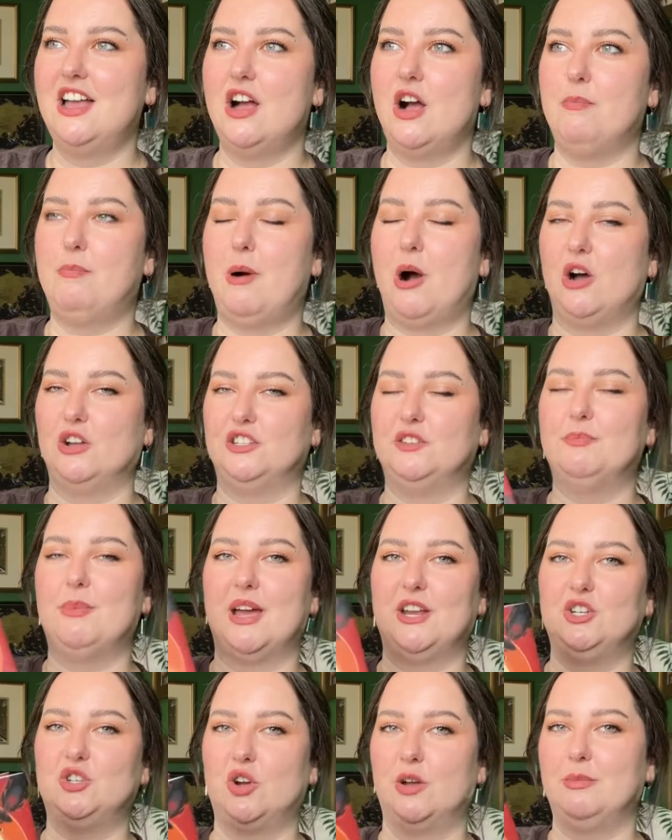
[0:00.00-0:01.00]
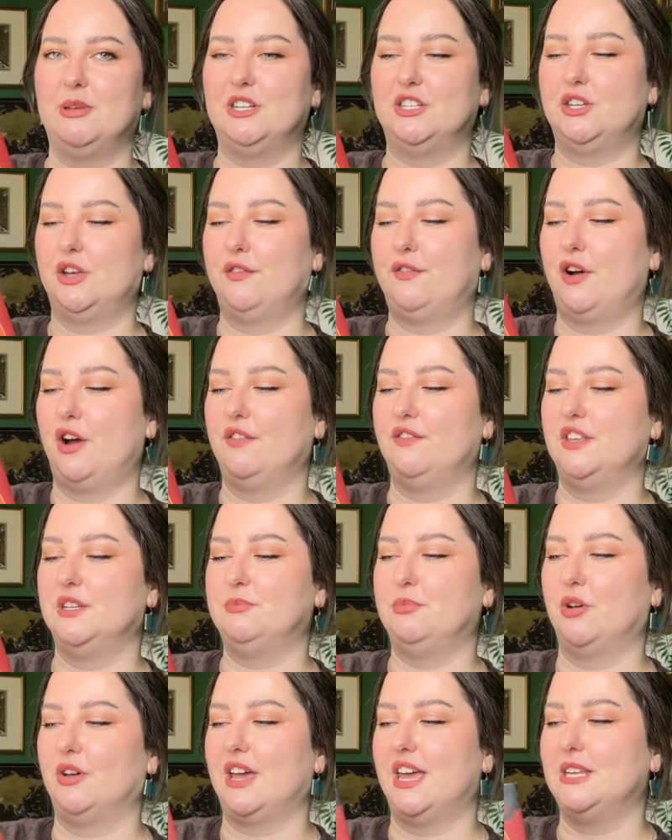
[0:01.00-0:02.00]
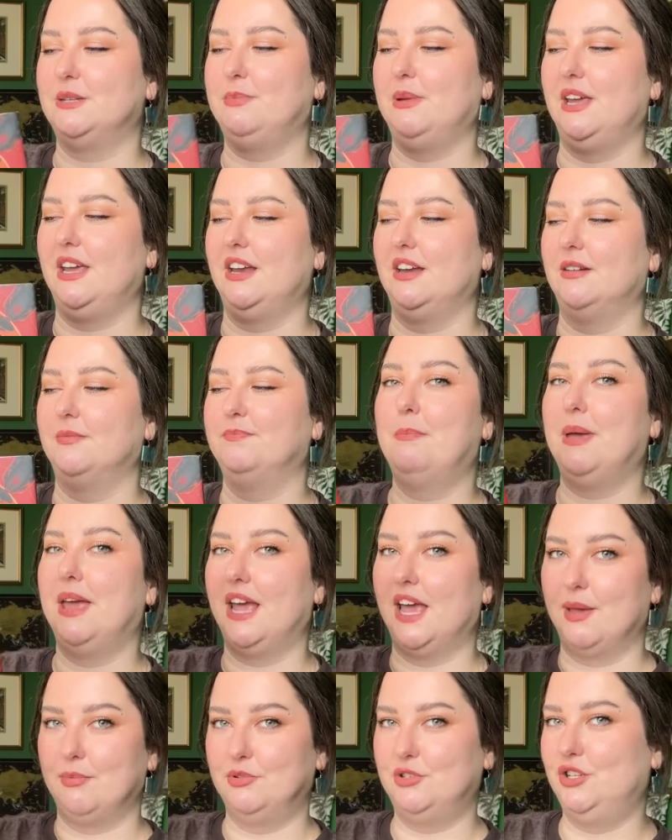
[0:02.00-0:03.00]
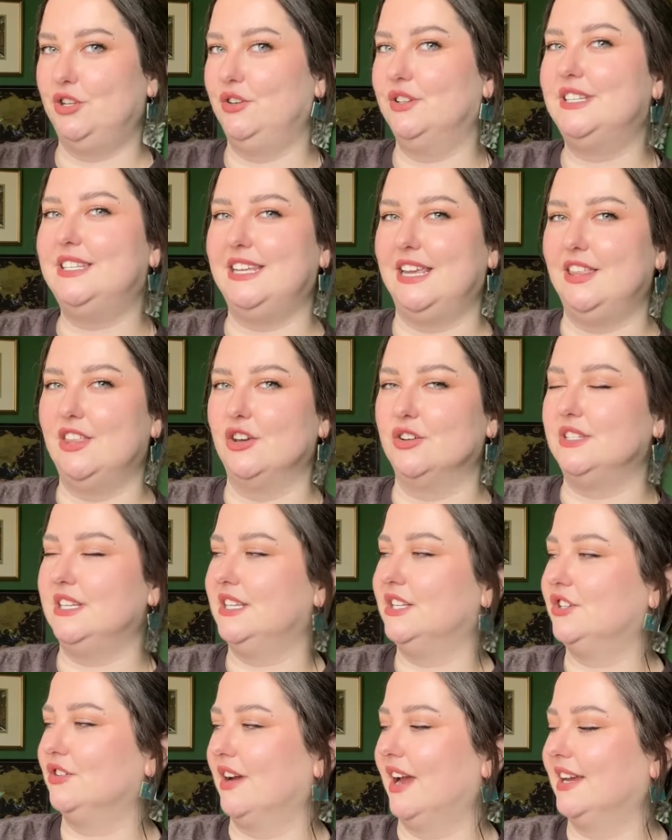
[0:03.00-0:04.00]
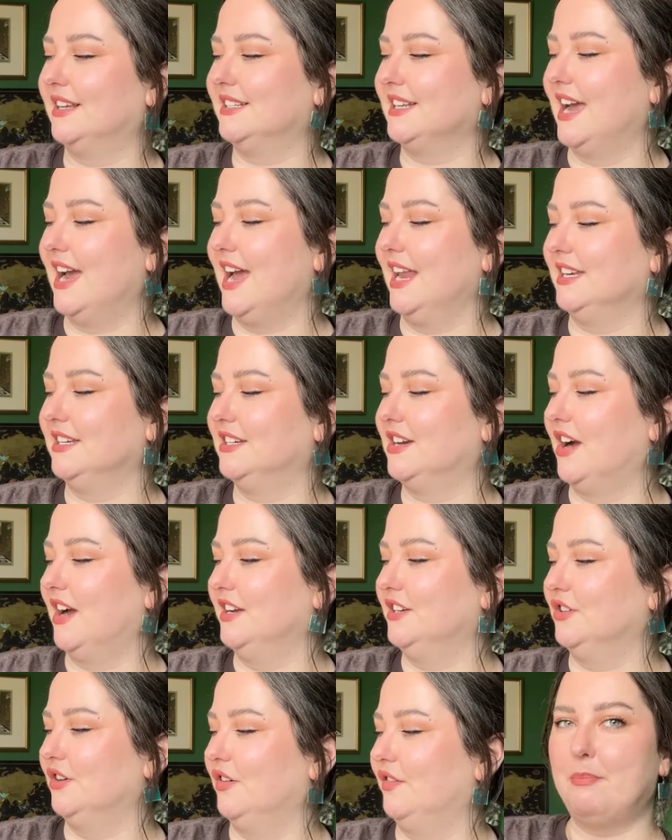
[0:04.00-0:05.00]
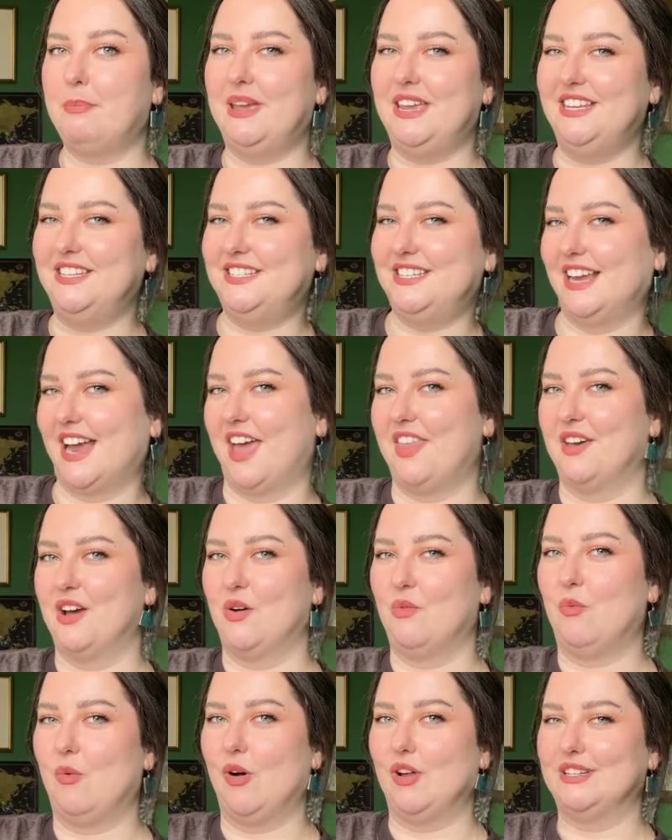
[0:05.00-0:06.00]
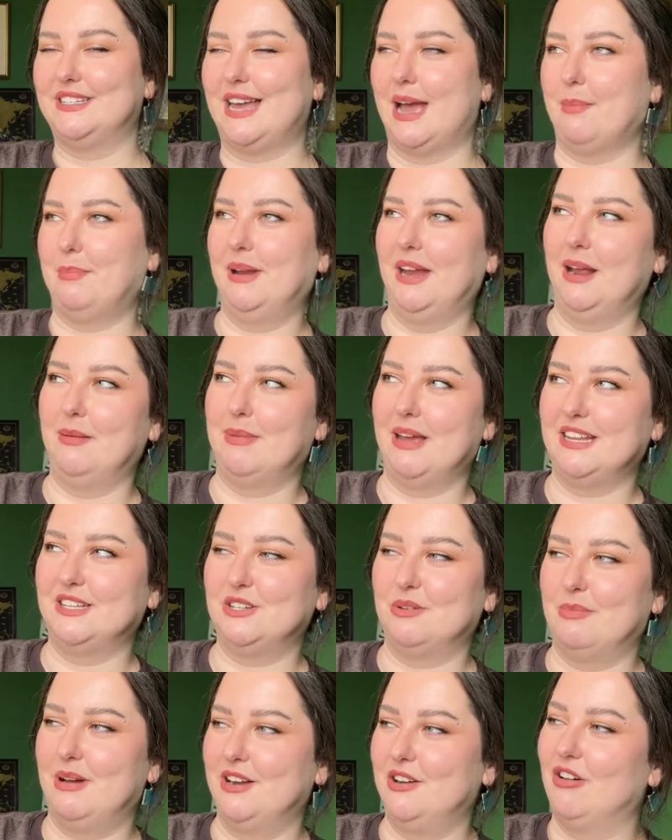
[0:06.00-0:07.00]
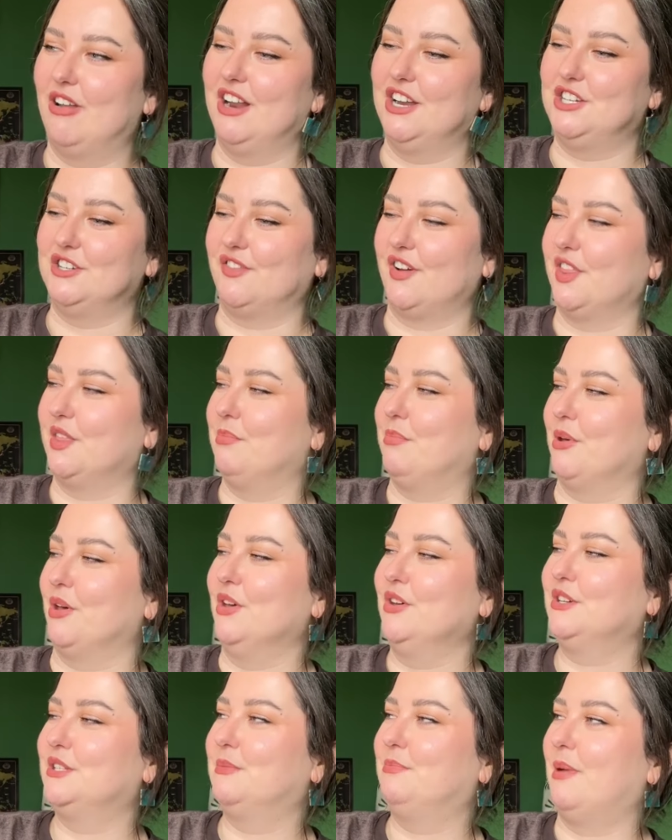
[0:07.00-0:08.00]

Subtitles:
part of my enjoyment so far of this book has been being able to see those Easter eggs and kind of piece together what's happening based on my knowledge of other books.